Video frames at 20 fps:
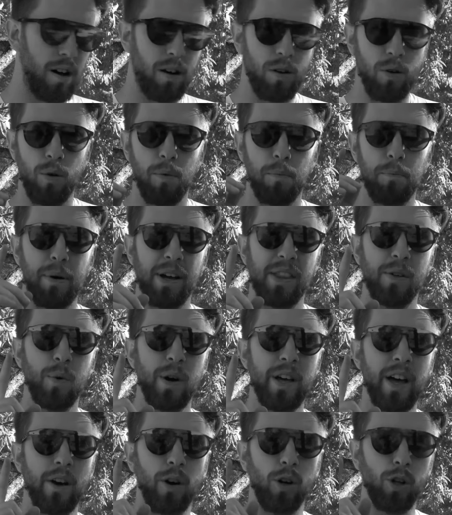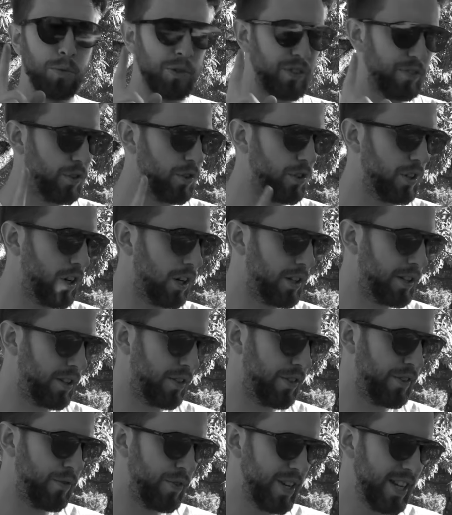Oh, by the way, I almost forgot
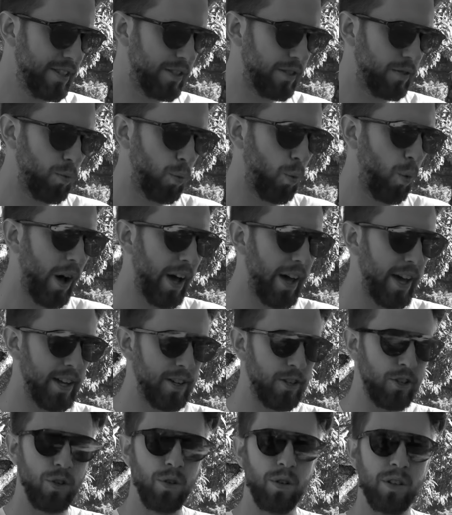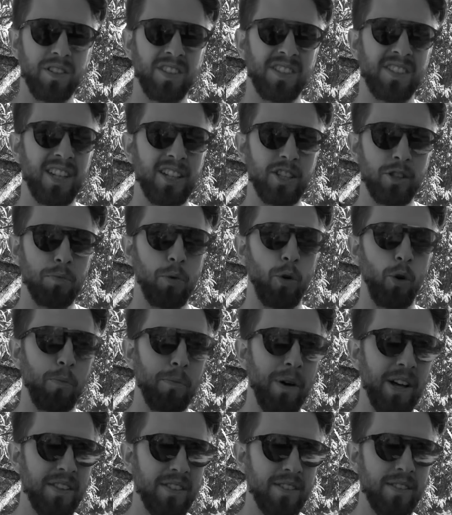the reason why it took 6 more
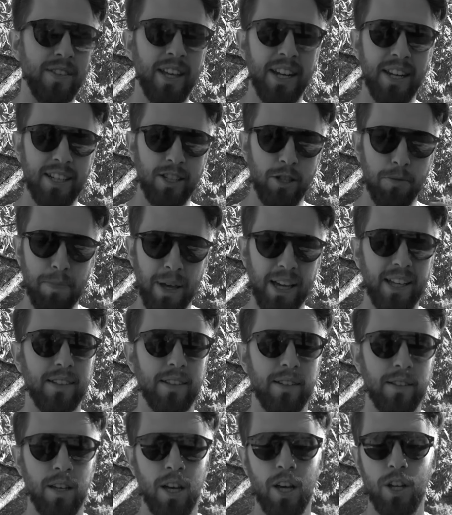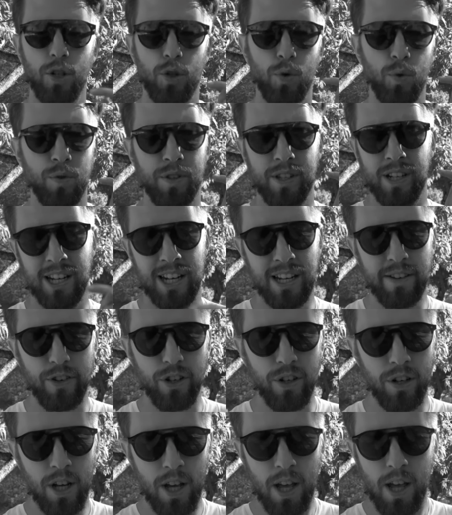months than expected to
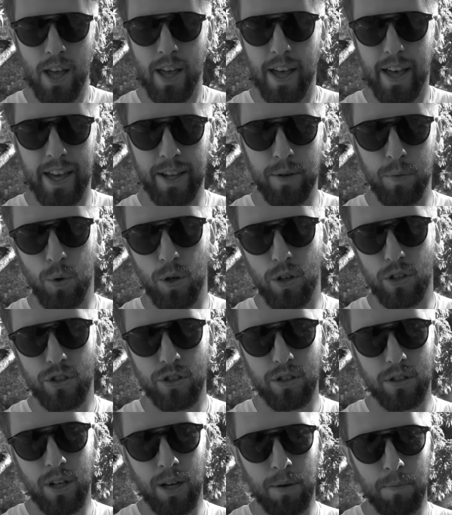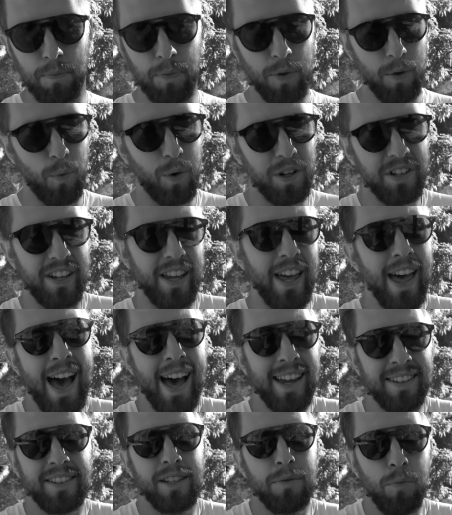deliver. It was, once I
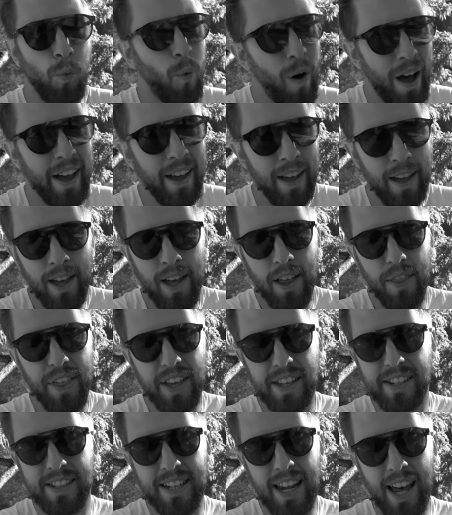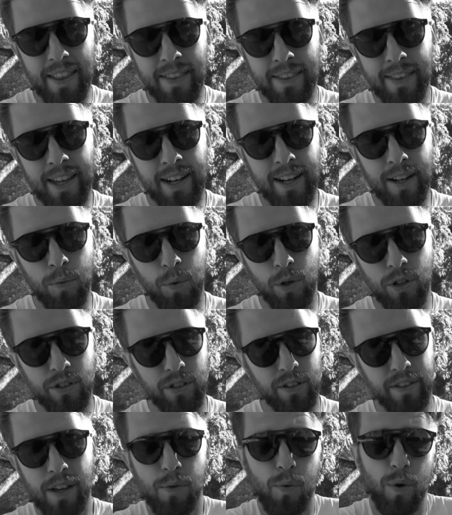asked them why, they said that it
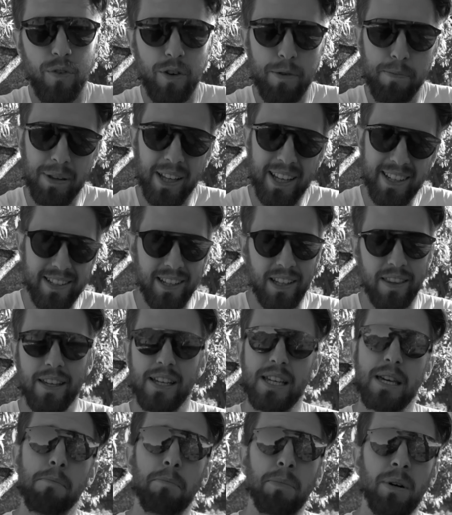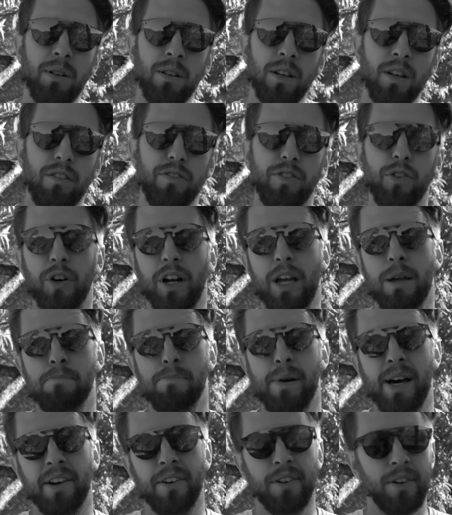was, they were replacing the gimbal for a
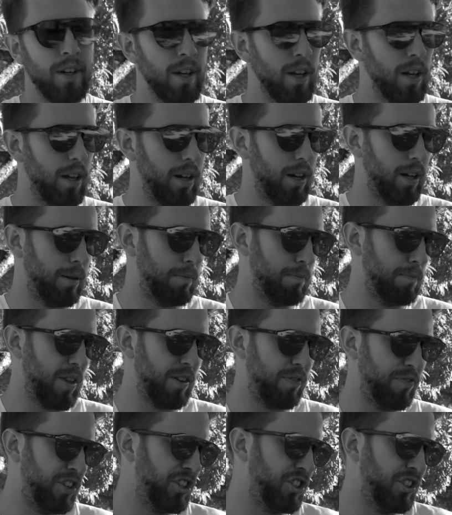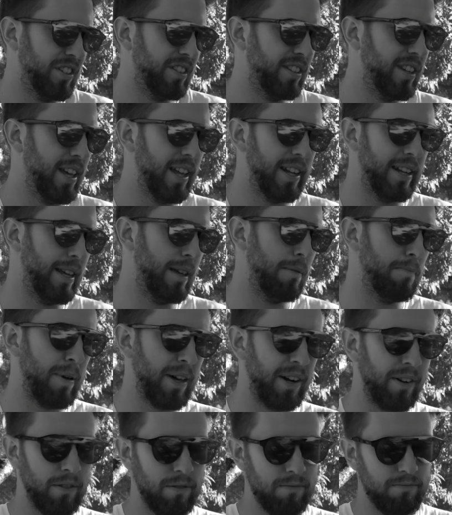better efficiency and a
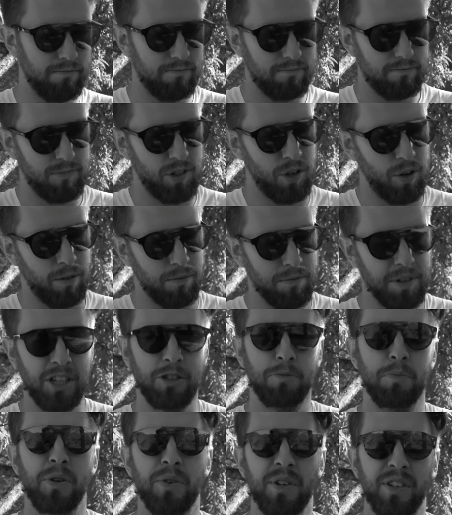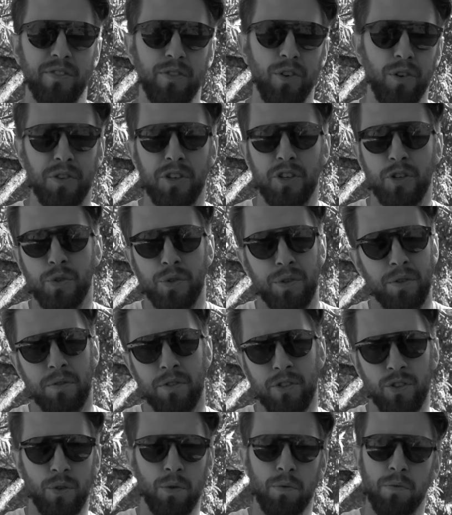better, you know, experience for the user.
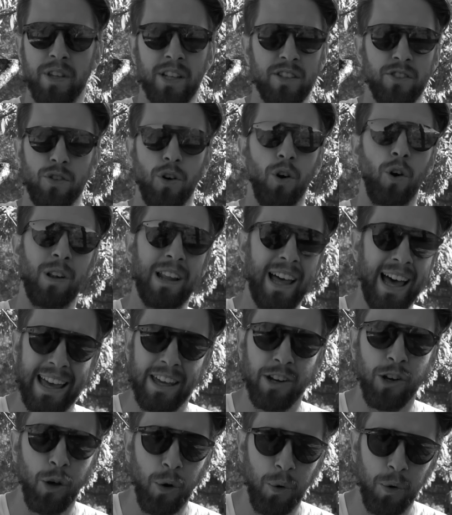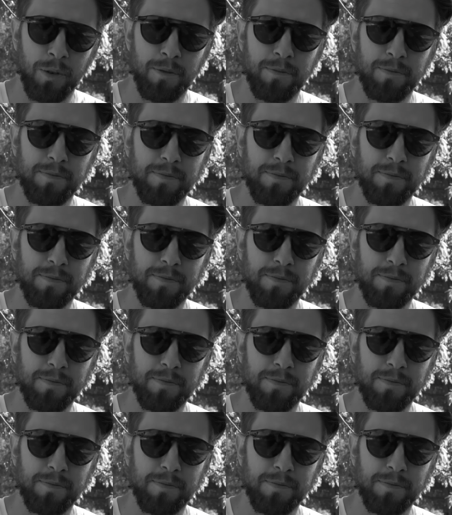So that's all I know.